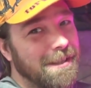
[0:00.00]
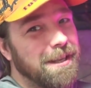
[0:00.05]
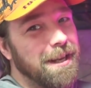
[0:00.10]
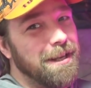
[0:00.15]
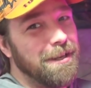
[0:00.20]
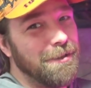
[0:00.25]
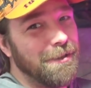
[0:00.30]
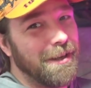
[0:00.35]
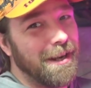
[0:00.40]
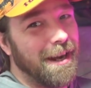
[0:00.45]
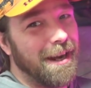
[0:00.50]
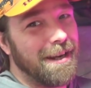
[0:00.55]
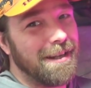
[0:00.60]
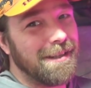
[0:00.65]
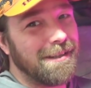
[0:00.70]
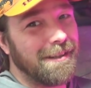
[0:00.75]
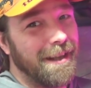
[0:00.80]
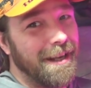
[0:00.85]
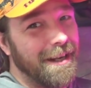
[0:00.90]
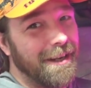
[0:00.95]
to see you
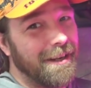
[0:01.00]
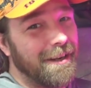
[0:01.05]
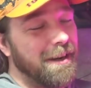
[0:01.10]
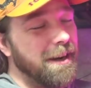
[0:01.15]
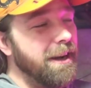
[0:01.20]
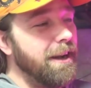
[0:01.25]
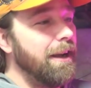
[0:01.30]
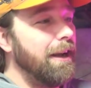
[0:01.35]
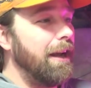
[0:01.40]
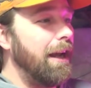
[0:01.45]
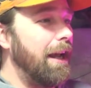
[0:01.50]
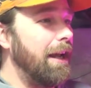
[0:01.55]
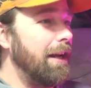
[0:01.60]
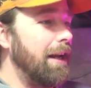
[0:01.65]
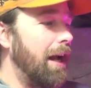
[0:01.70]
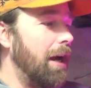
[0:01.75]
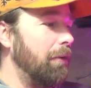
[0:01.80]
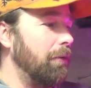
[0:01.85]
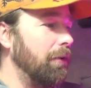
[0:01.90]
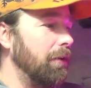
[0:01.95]
guys later,
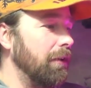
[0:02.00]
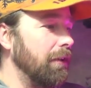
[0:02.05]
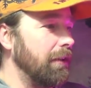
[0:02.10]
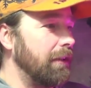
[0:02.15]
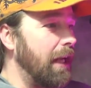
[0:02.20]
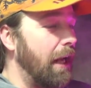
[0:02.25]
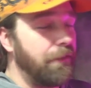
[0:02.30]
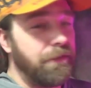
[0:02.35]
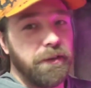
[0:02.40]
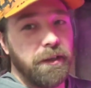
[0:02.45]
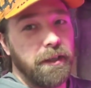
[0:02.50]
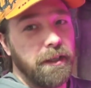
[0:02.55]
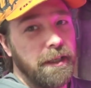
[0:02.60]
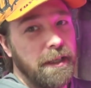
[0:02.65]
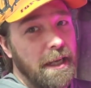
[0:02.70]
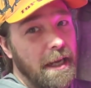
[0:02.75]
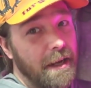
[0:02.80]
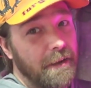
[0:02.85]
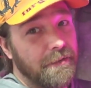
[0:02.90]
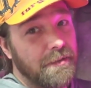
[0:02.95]
and I will
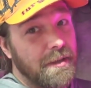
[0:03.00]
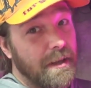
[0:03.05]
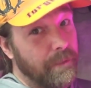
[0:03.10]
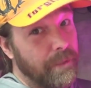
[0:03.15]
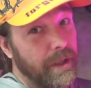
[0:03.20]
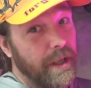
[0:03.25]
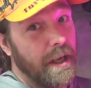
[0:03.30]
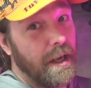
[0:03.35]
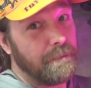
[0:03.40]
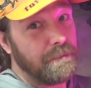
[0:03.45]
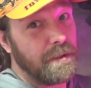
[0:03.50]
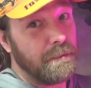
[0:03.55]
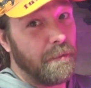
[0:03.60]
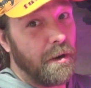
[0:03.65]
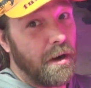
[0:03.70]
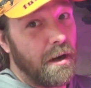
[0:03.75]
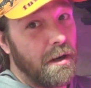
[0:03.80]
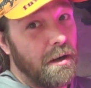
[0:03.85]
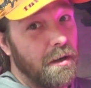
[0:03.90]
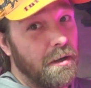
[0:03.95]
definitely have something up
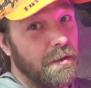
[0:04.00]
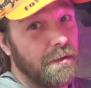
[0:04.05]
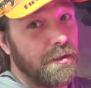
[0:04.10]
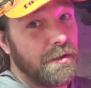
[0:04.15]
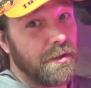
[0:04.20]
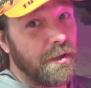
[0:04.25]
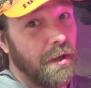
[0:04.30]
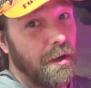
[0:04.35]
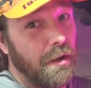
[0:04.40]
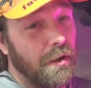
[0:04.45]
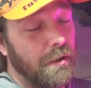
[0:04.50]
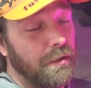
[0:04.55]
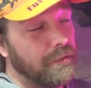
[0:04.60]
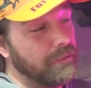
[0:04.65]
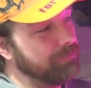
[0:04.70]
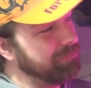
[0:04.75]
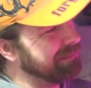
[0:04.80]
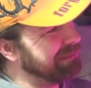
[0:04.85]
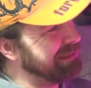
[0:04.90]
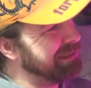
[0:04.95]
tomorrow, so
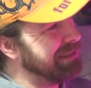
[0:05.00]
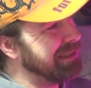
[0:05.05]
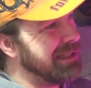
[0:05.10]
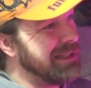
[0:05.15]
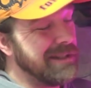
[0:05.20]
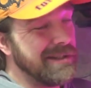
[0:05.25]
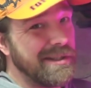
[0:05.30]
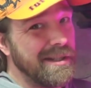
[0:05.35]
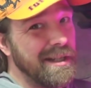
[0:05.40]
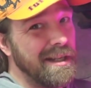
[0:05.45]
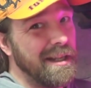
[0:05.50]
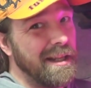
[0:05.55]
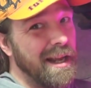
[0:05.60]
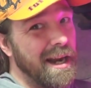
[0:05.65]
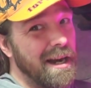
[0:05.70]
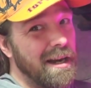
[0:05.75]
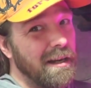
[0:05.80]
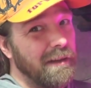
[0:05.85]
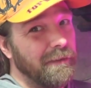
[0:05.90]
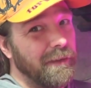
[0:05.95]
I'll see you
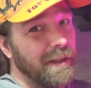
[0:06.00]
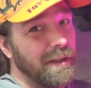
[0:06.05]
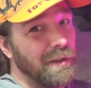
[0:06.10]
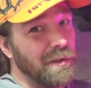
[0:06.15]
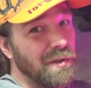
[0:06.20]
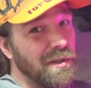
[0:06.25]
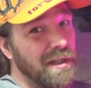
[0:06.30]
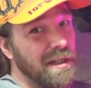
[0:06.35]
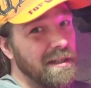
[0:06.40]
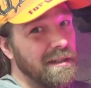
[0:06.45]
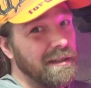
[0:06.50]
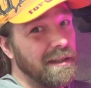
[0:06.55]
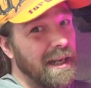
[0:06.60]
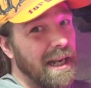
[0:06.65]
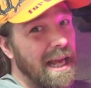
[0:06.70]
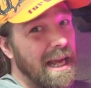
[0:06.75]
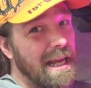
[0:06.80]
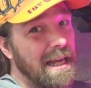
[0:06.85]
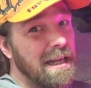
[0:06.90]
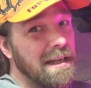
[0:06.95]
there if I don't see you on the
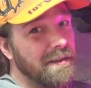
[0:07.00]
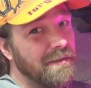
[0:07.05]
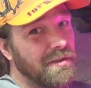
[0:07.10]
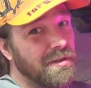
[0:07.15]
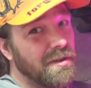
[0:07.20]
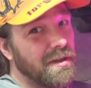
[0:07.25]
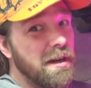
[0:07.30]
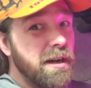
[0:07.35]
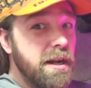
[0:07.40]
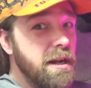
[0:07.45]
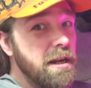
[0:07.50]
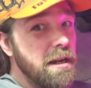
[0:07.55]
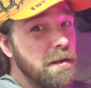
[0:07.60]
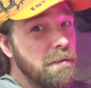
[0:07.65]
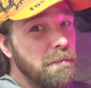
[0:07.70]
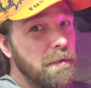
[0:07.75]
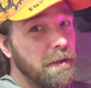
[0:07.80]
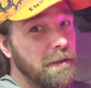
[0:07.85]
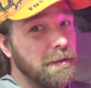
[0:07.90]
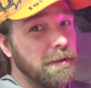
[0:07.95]
live
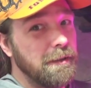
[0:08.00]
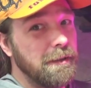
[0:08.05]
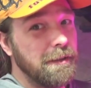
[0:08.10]
stream.